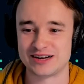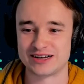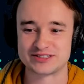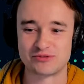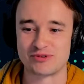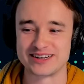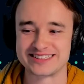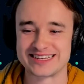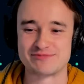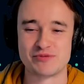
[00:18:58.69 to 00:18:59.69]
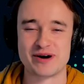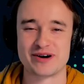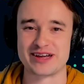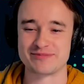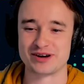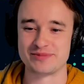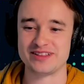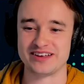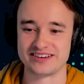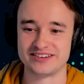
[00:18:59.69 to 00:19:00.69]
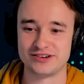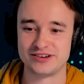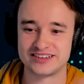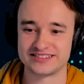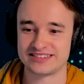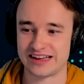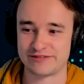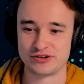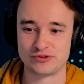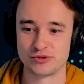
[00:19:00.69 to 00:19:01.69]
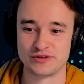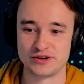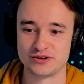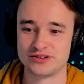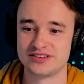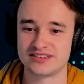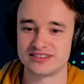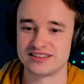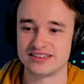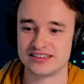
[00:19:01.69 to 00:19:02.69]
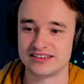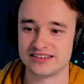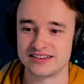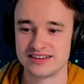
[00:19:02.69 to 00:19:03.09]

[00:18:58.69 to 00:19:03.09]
So what is that mobile game going to be like? Do you guys, have you revealed the...